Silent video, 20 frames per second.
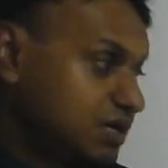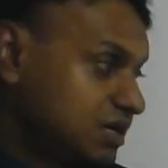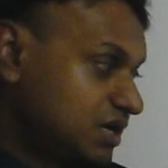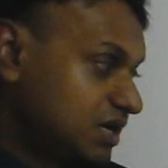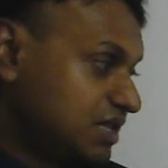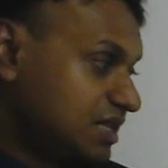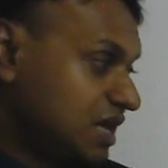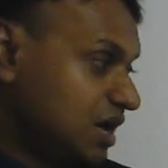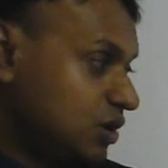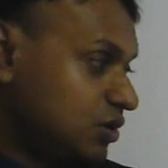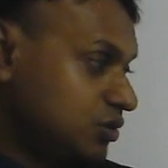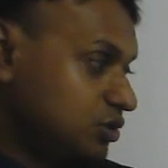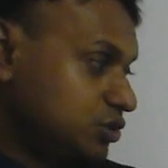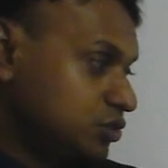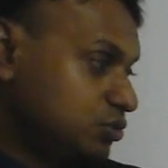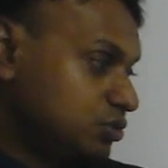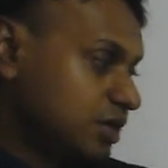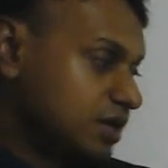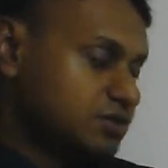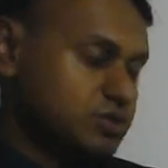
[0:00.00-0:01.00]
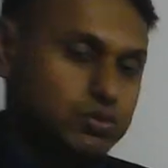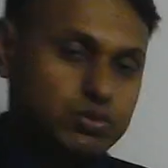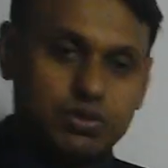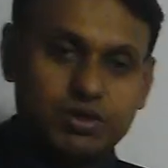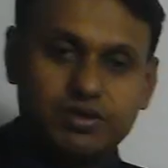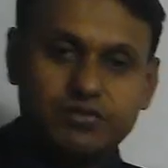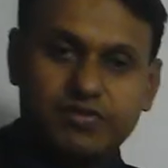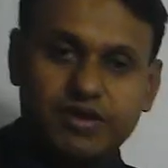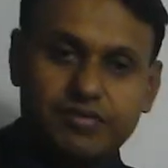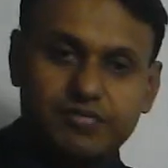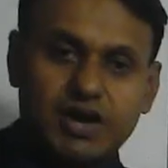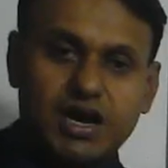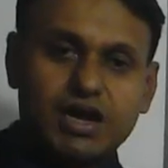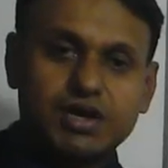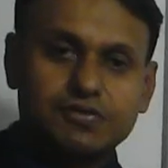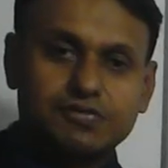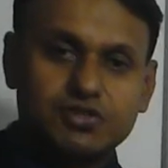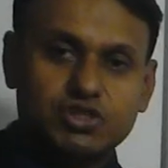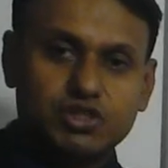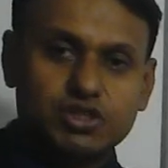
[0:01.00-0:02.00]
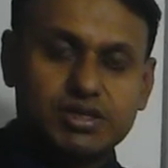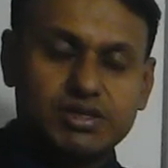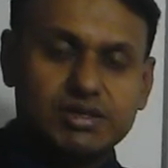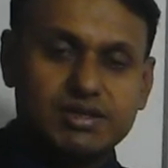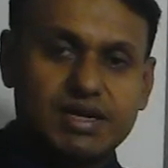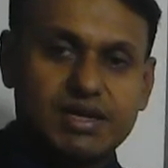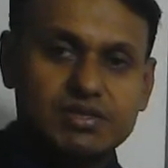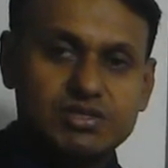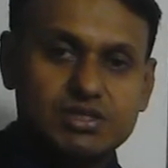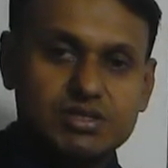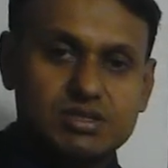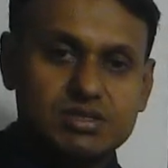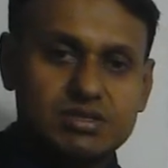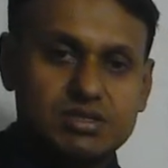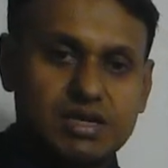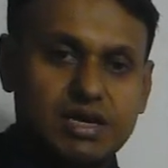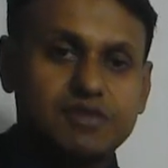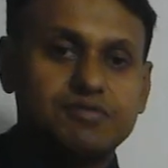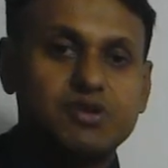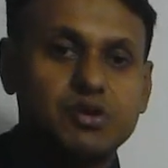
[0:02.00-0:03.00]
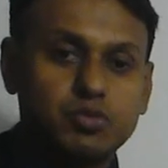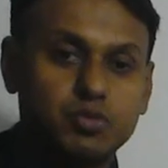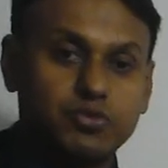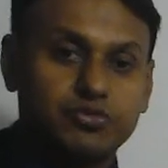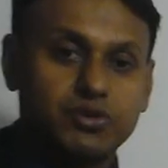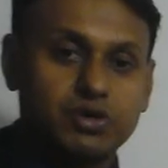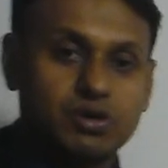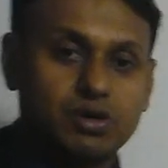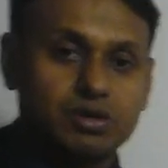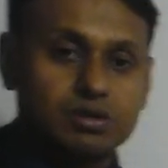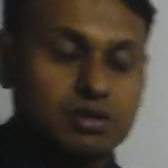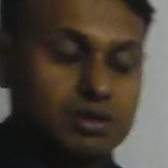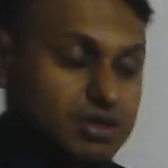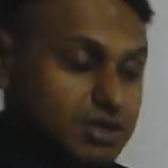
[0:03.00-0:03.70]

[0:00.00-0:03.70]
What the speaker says: And now in 2020, we have artificial intelligence, and we are moving on.